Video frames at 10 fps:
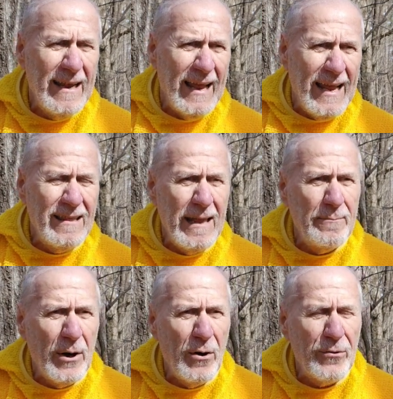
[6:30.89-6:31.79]

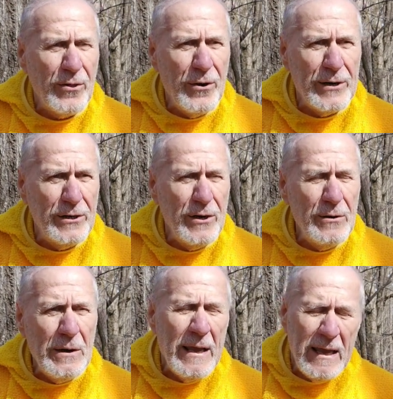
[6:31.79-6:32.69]
Anything below
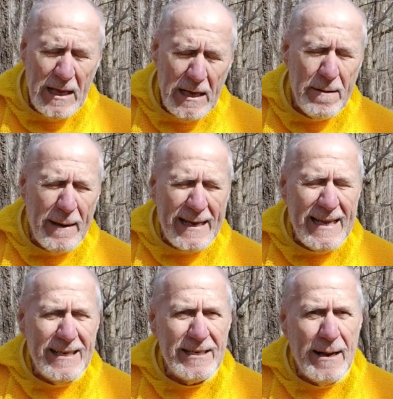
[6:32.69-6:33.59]
32, you might
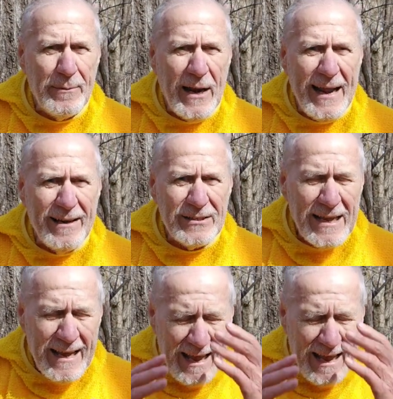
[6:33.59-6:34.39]
need something else.